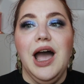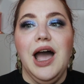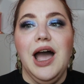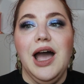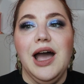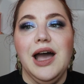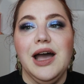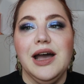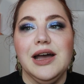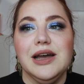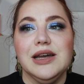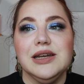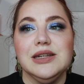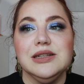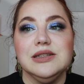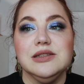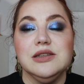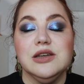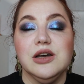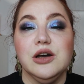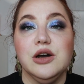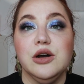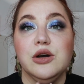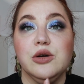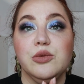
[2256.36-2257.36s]
And
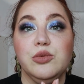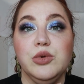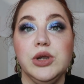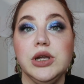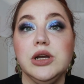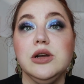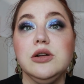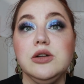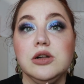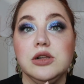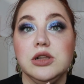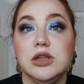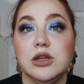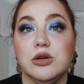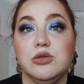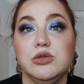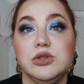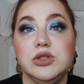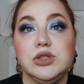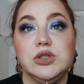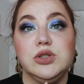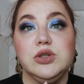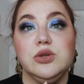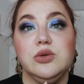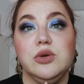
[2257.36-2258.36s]
we are
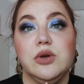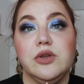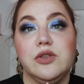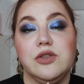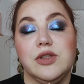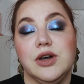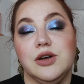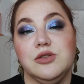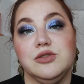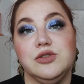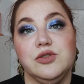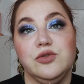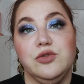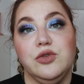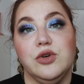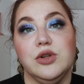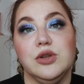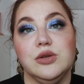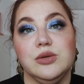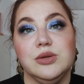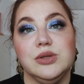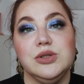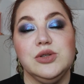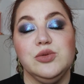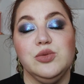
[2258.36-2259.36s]
close to 1,000
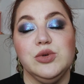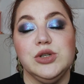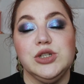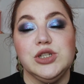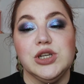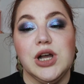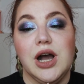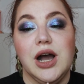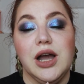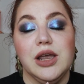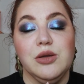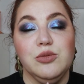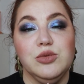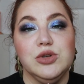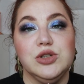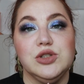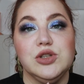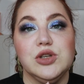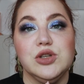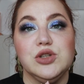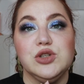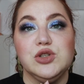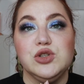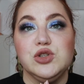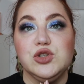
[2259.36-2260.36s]
followers, which I
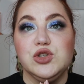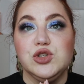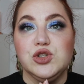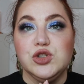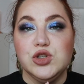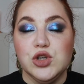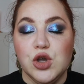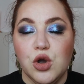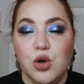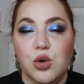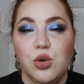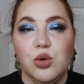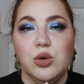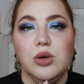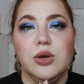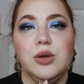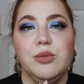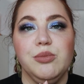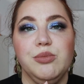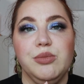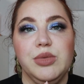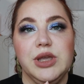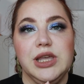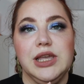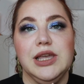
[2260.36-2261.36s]
would so
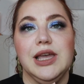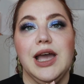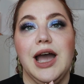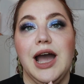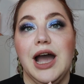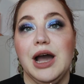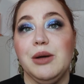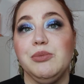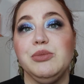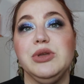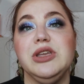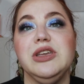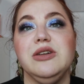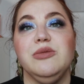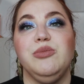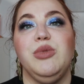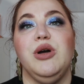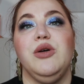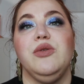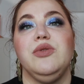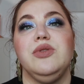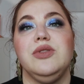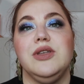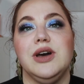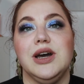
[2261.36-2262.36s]
be happy
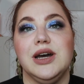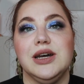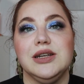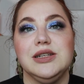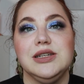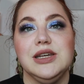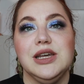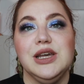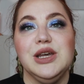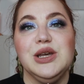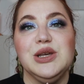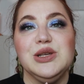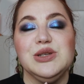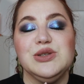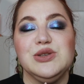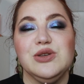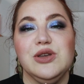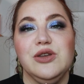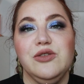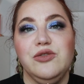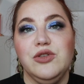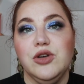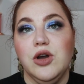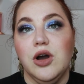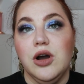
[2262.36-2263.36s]
about that. So
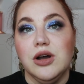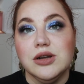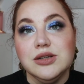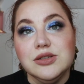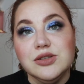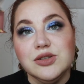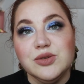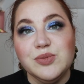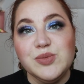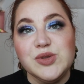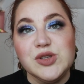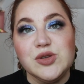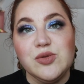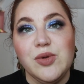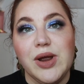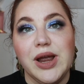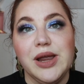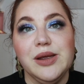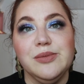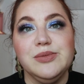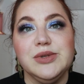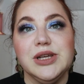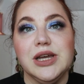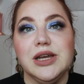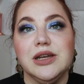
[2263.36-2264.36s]
if you aren't
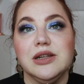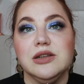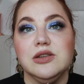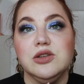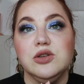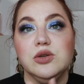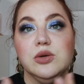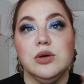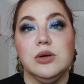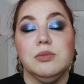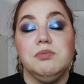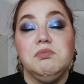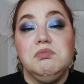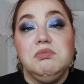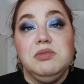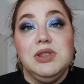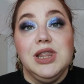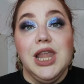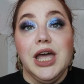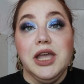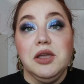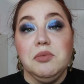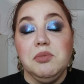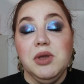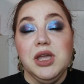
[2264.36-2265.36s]
subscribed and you're
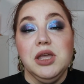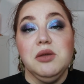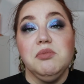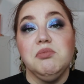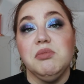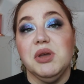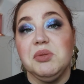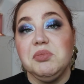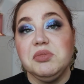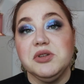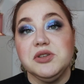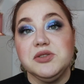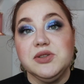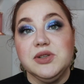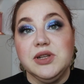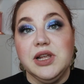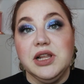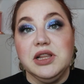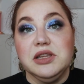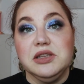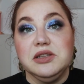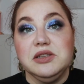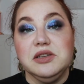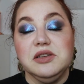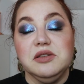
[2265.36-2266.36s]
like me, my
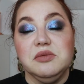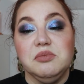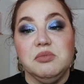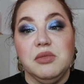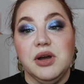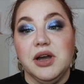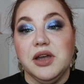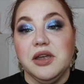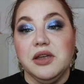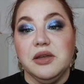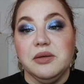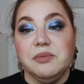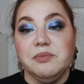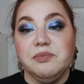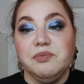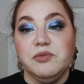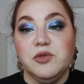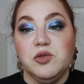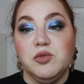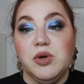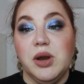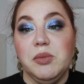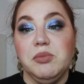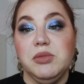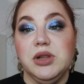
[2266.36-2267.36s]
personality, my
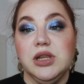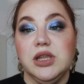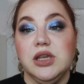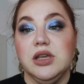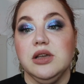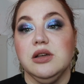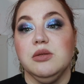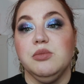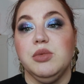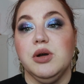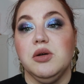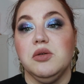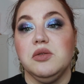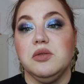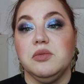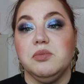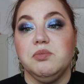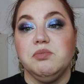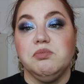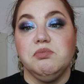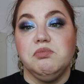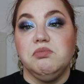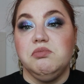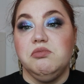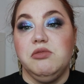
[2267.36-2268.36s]
rambling about
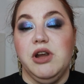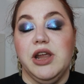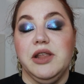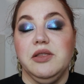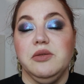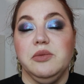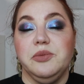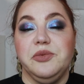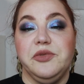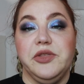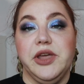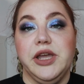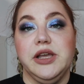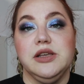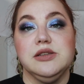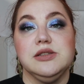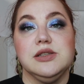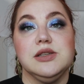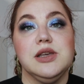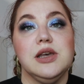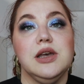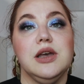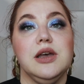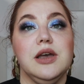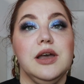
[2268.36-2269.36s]
random
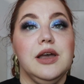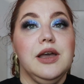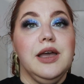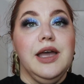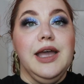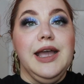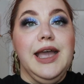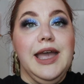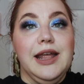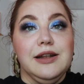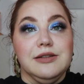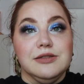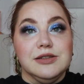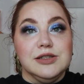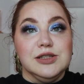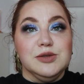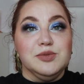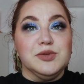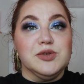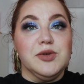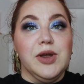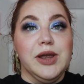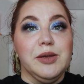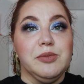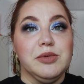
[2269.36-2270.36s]
things, again,
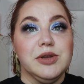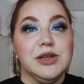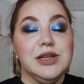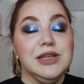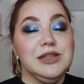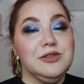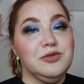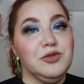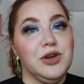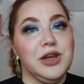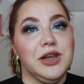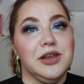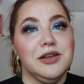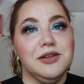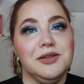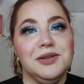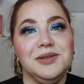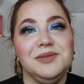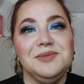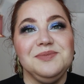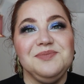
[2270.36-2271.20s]
subscribe. It's free.